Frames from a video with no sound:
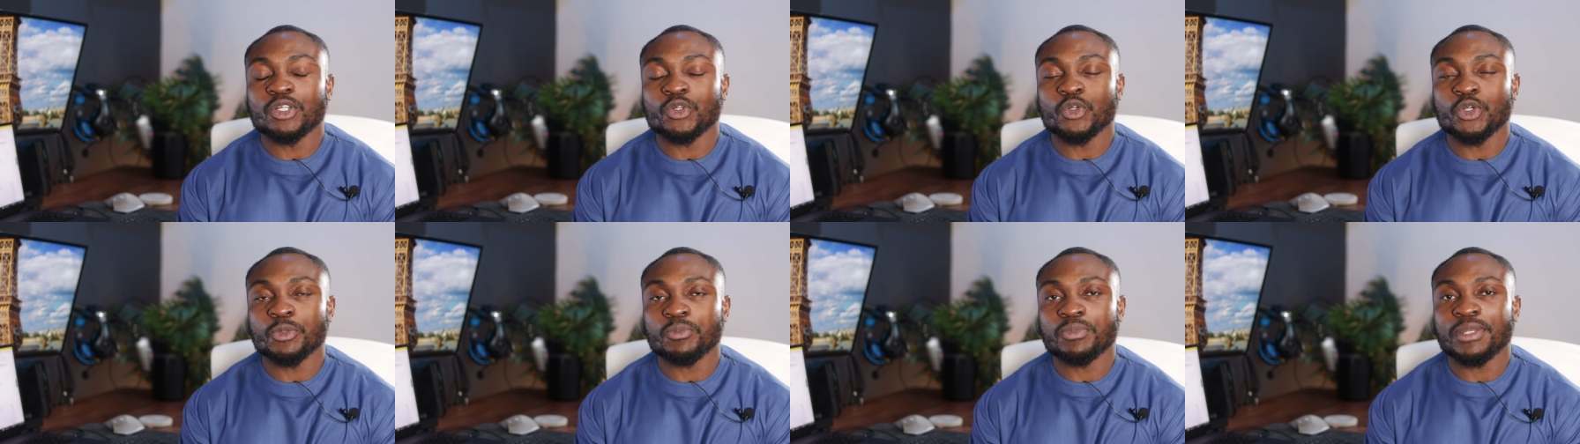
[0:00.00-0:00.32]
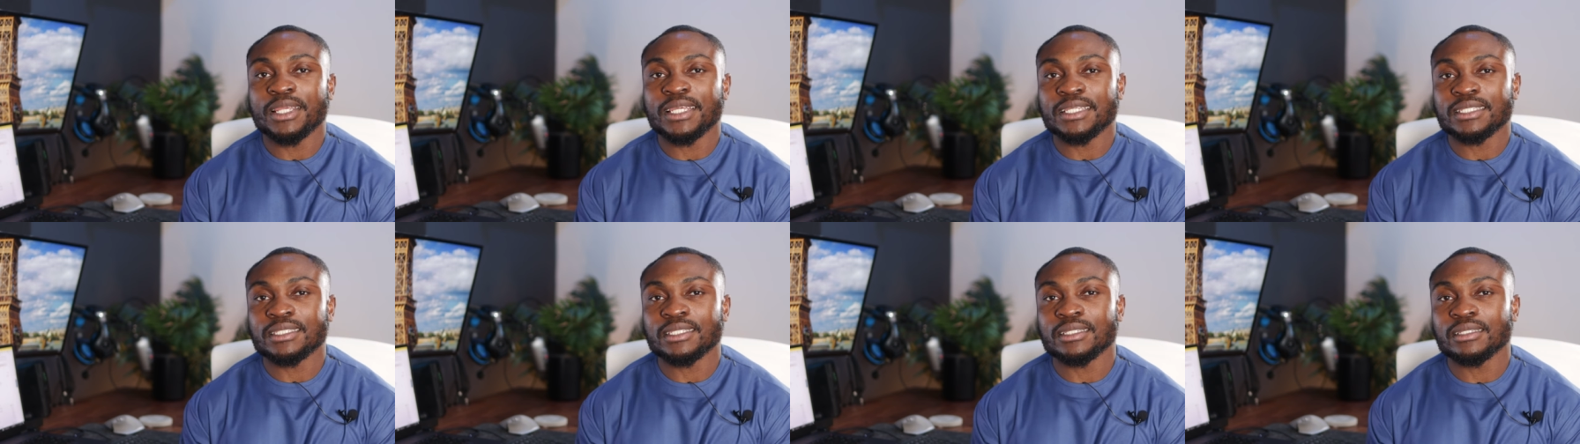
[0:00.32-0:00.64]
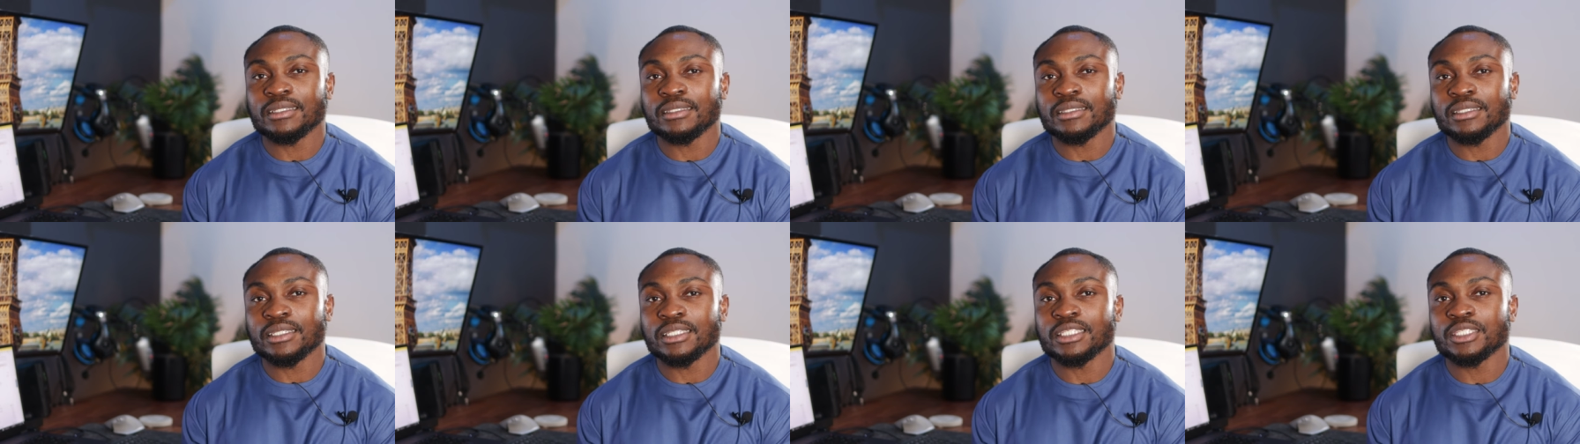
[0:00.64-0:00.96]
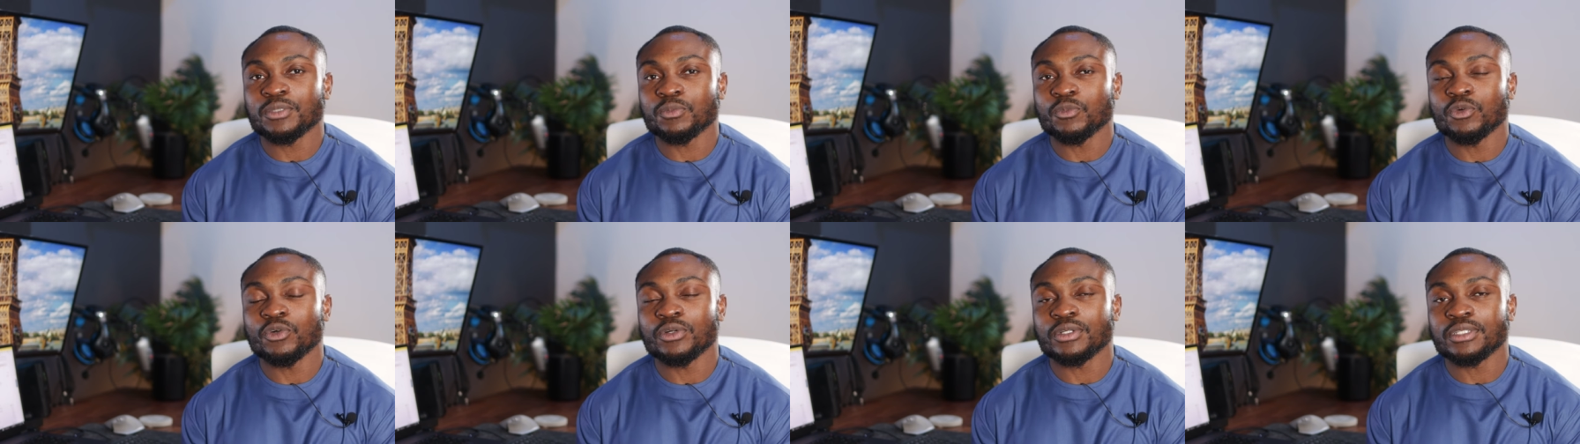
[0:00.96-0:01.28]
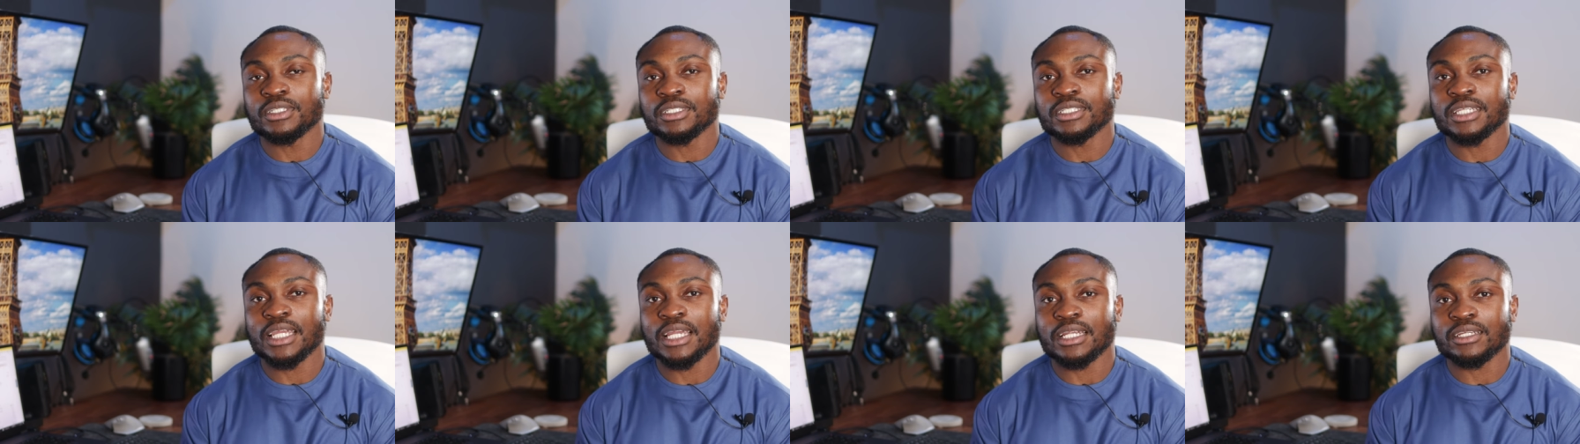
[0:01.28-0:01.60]
replacing the
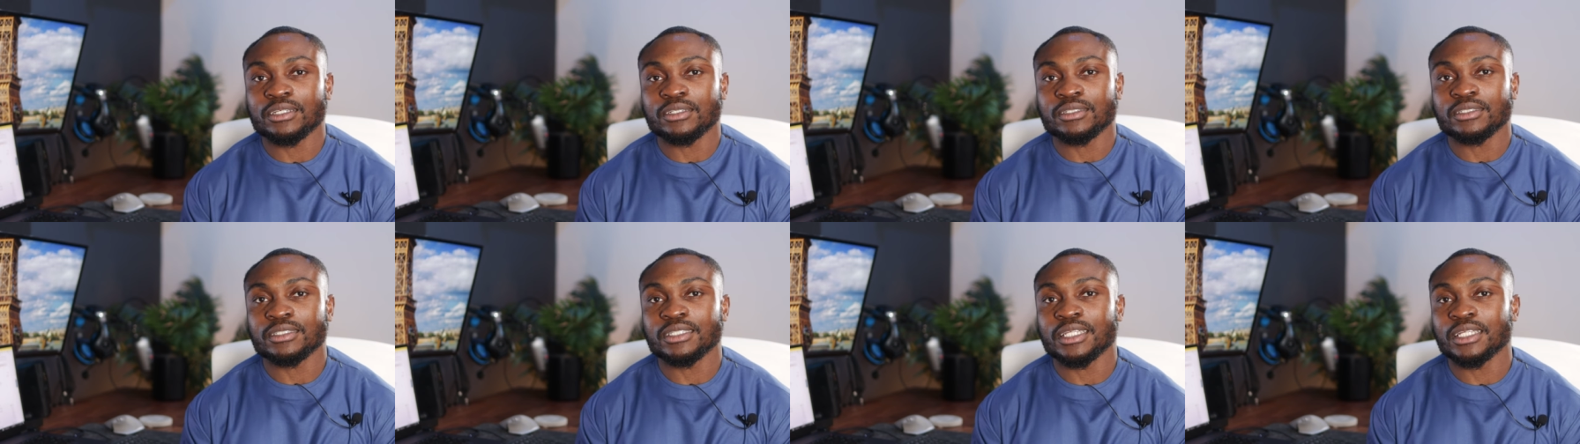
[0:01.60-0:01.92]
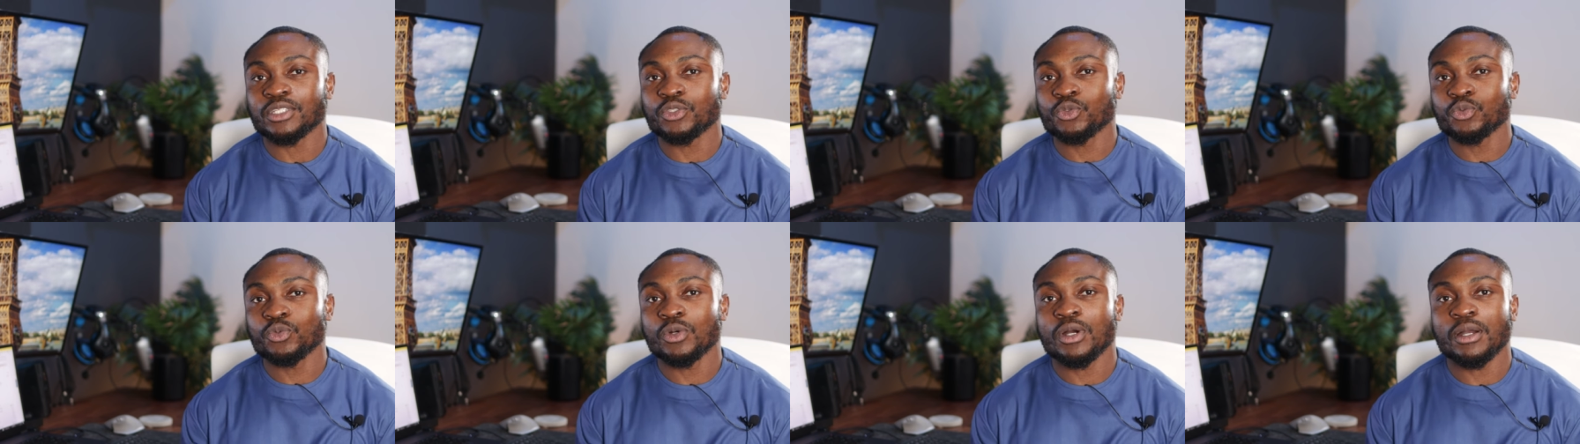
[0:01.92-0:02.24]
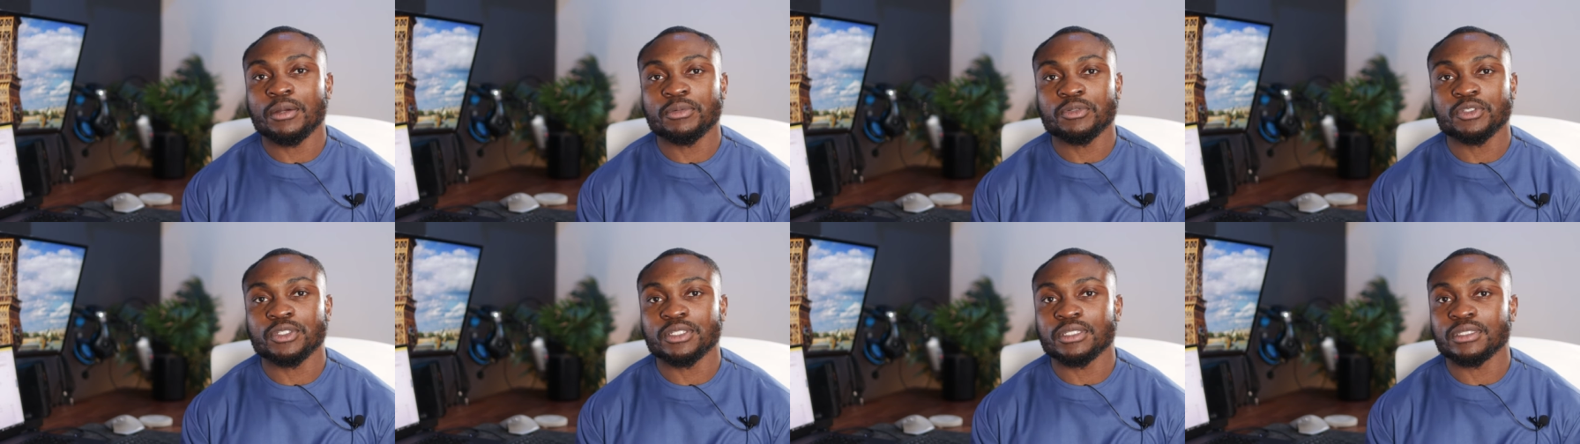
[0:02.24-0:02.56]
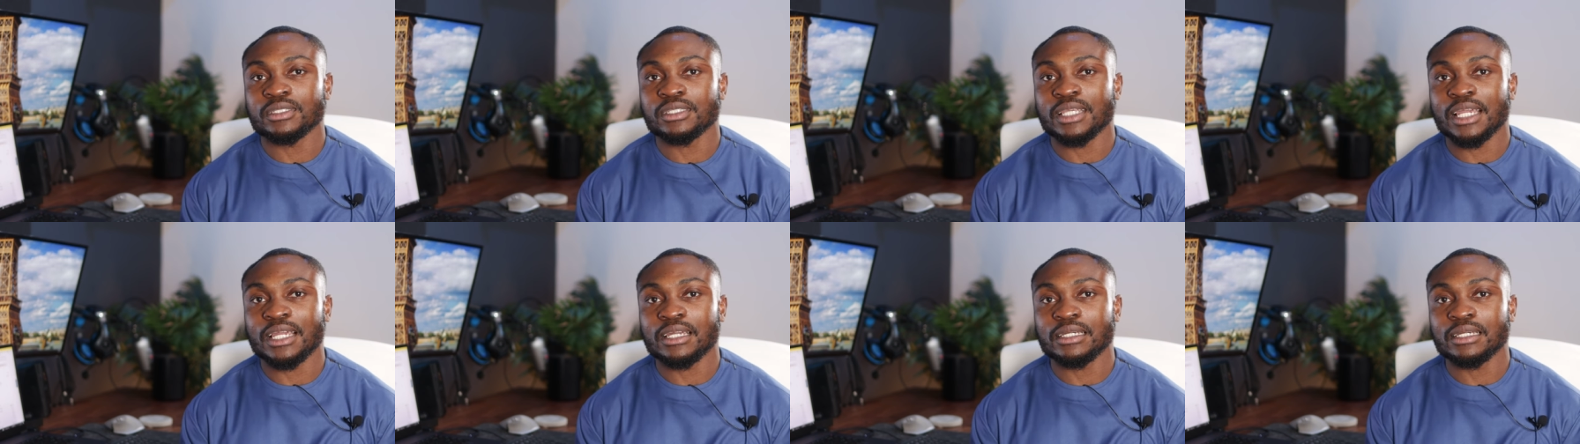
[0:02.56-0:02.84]
smoke detectors. There are two options.